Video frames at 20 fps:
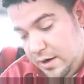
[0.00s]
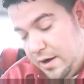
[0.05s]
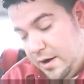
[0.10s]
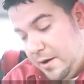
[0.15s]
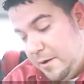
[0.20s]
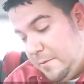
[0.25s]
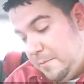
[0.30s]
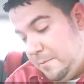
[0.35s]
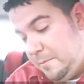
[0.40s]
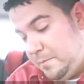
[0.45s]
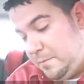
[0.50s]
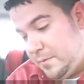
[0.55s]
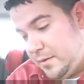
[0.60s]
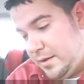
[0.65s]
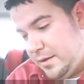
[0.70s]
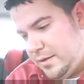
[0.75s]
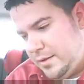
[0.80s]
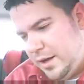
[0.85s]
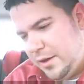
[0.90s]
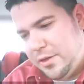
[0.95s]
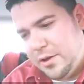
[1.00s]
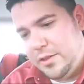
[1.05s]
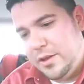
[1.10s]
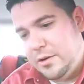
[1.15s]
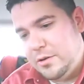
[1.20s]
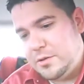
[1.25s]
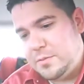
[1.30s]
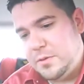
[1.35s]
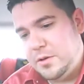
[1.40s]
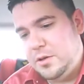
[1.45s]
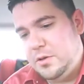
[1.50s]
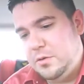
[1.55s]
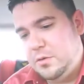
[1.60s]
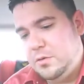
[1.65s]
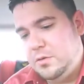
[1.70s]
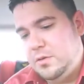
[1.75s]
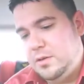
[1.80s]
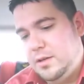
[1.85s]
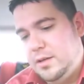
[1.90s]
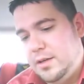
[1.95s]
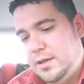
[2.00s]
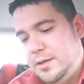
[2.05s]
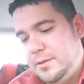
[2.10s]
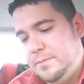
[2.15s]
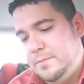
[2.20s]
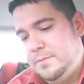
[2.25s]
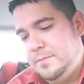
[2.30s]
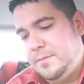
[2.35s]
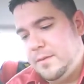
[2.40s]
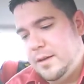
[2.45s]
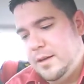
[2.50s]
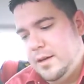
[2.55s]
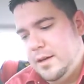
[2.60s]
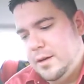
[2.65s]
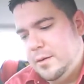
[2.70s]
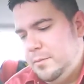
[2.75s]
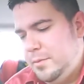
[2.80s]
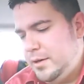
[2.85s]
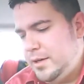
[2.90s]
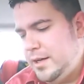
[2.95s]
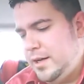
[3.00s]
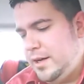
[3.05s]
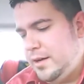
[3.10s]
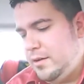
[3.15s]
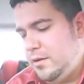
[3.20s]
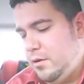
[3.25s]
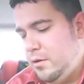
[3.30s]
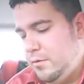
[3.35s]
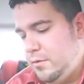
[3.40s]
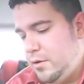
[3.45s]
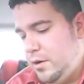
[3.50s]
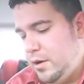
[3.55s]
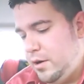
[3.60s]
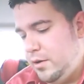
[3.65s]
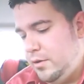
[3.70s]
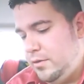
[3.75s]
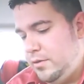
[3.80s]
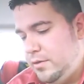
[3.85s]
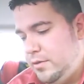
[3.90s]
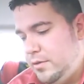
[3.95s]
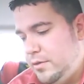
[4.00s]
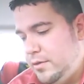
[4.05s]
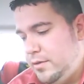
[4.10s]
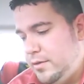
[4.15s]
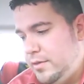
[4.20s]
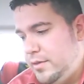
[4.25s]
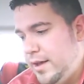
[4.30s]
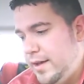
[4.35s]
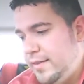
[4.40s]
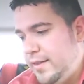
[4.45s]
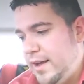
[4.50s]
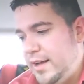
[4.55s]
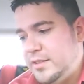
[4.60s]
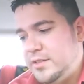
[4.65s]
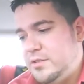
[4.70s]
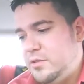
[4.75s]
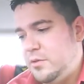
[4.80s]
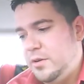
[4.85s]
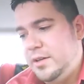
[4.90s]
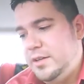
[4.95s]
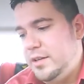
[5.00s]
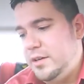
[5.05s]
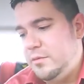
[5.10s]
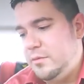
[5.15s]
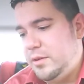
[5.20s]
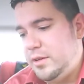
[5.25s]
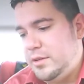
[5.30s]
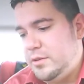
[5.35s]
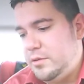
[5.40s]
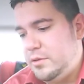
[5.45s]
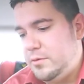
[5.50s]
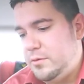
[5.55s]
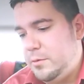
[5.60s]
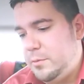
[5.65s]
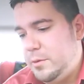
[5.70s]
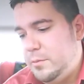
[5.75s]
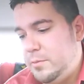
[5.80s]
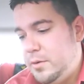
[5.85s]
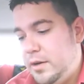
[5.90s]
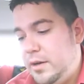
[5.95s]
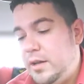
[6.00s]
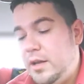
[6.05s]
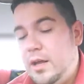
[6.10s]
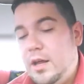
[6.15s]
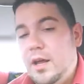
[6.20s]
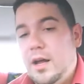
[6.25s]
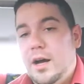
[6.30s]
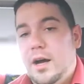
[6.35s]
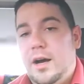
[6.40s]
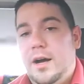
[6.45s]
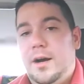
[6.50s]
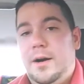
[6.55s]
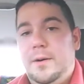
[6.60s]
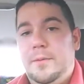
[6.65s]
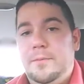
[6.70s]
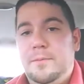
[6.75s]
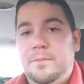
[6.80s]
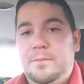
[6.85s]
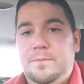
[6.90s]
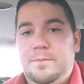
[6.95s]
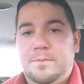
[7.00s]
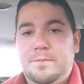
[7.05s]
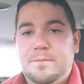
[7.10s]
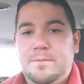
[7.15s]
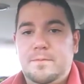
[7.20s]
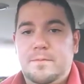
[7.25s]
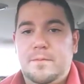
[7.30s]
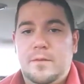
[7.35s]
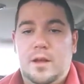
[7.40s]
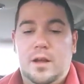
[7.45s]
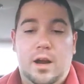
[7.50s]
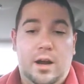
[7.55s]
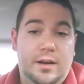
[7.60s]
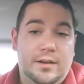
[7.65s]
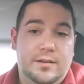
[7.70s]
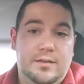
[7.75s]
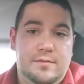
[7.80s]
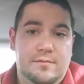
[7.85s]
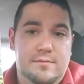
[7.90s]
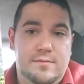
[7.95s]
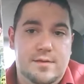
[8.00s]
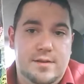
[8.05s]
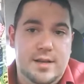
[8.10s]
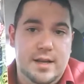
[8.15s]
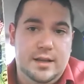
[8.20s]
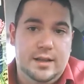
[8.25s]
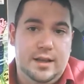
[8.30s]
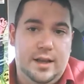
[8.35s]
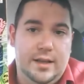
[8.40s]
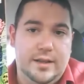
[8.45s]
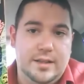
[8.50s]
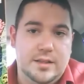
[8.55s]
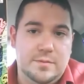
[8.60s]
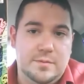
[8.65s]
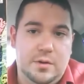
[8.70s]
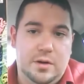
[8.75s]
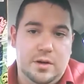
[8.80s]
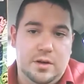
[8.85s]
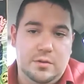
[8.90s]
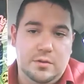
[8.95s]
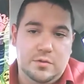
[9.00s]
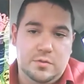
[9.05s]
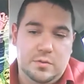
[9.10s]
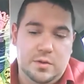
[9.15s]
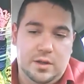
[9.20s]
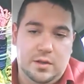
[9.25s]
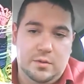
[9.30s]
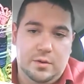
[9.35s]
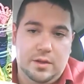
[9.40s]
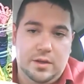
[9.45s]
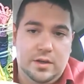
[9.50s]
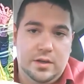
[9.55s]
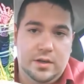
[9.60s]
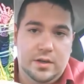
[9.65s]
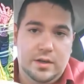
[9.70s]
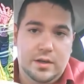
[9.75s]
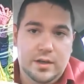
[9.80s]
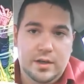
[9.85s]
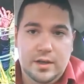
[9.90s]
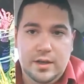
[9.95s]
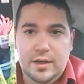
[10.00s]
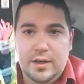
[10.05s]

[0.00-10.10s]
I thought that was pretty cool. But yeah, overall, that last story didn't really do it for me. But I did like this book. It was really, really good.